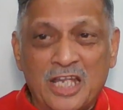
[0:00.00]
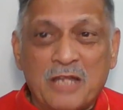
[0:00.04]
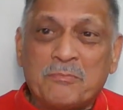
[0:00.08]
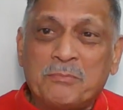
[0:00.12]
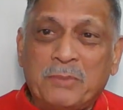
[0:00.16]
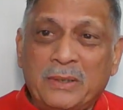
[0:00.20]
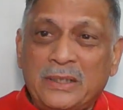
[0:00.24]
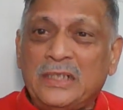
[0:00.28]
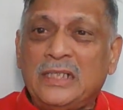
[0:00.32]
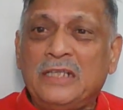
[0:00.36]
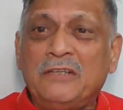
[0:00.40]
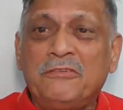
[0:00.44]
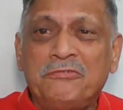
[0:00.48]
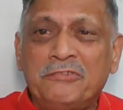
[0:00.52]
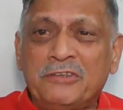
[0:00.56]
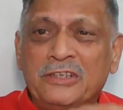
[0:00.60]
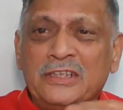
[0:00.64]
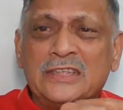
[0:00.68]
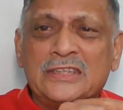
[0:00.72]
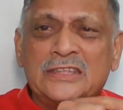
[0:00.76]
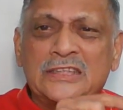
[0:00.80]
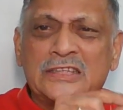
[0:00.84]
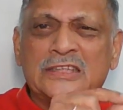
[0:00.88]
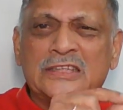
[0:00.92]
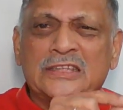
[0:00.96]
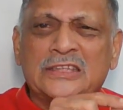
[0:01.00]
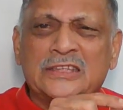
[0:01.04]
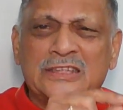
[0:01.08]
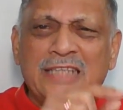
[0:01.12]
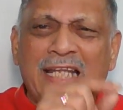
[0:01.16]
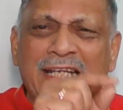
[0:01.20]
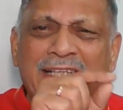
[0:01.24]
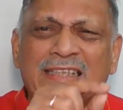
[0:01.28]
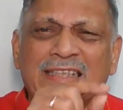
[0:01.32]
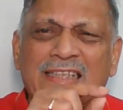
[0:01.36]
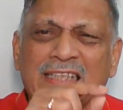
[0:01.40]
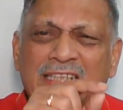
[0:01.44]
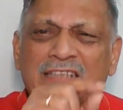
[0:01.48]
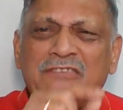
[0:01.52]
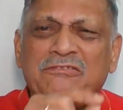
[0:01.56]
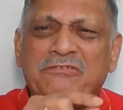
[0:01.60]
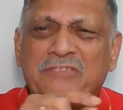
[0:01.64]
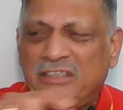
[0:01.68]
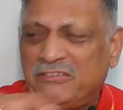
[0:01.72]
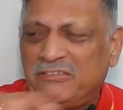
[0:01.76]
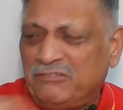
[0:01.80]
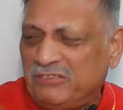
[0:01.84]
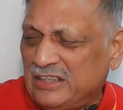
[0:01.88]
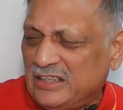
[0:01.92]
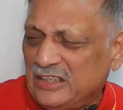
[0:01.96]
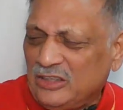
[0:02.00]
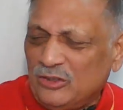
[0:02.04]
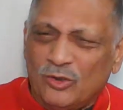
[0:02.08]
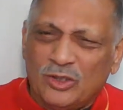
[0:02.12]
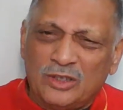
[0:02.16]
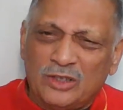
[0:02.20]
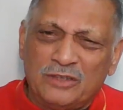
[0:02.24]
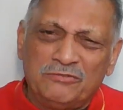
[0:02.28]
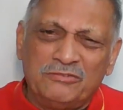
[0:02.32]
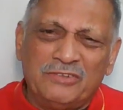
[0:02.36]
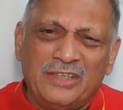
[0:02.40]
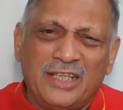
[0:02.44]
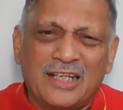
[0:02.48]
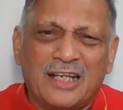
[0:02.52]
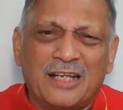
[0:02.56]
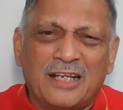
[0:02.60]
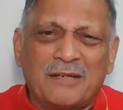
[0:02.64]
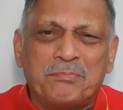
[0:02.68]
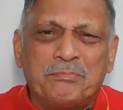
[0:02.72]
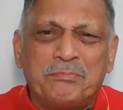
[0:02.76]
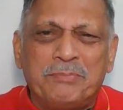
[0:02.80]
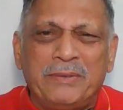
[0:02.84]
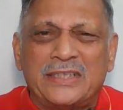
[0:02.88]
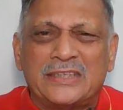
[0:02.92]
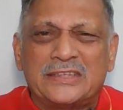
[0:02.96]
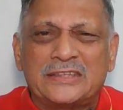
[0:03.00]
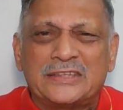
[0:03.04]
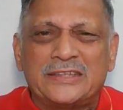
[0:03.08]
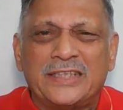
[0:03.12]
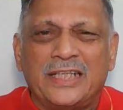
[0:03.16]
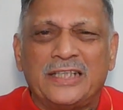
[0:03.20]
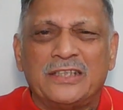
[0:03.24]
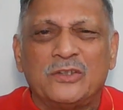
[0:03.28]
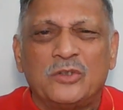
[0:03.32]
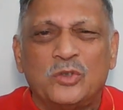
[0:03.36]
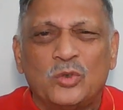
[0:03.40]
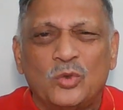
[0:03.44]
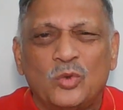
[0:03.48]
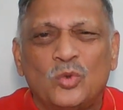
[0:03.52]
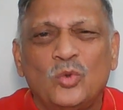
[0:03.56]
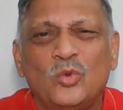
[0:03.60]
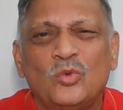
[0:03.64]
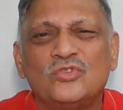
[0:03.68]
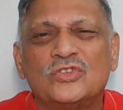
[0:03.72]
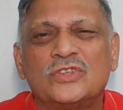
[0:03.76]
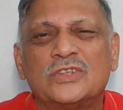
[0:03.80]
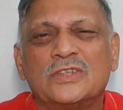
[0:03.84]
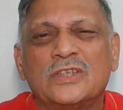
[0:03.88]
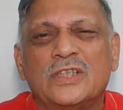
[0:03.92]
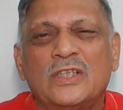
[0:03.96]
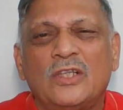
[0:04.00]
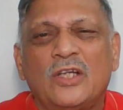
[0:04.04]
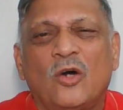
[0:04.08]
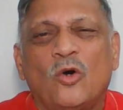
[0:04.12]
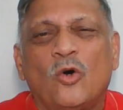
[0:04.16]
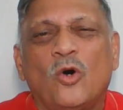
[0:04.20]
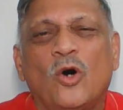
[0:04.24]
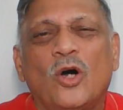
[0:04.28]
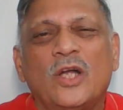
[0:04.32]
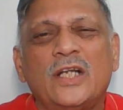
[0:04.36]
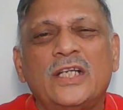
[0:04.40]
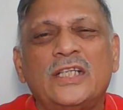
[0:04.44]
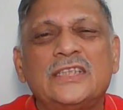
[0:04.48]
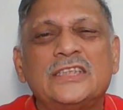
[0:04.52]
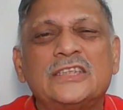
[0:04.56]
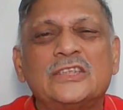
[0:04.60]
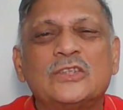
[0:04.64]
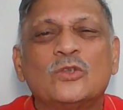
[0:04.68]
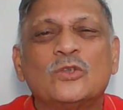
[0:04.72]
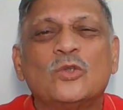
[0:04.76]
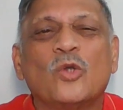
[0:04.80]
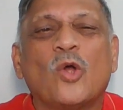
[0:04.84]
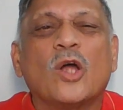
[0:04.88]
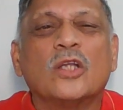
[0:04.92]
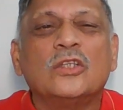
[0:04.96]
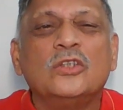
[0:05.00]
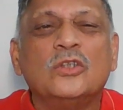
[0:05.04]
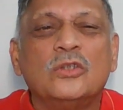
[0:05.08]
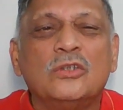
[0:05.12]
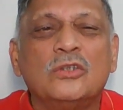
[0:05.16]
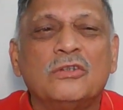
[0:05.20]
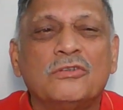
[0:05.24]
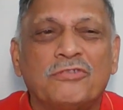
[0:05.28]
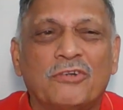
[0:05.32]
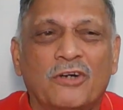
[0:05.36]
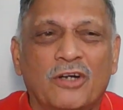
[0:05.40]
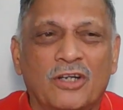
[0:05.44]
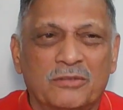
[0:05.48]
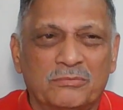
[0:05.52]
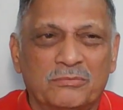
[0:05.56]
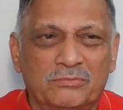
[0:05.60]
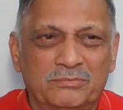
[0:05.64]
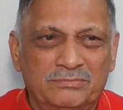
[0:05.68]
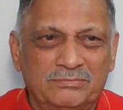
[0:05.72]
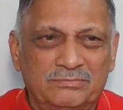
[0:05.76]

But if it is slightly wavy, or if there are pits and grooves, or it is non-uniform